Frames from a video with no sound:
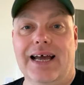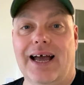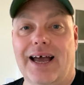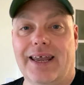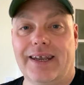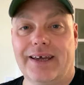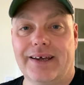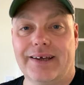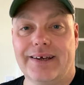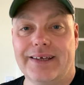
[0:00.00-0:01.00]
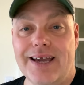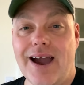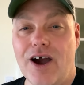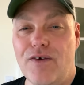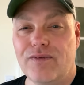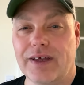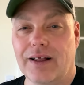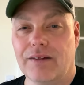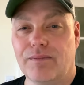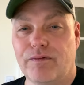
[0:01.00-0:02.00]
And hopefully
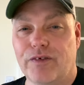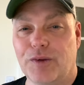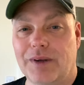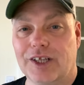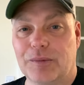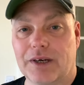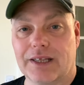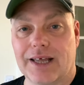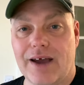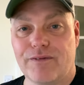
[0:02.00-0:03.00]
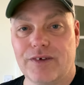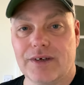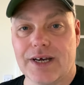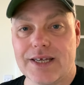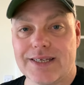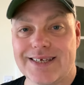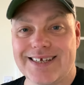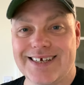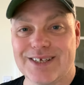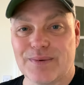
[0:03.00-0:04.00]
I'll film a little bit of that for you guys to
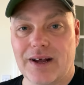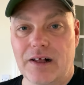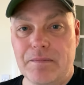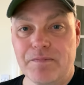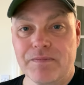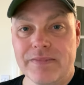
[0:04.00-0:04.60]
see as well.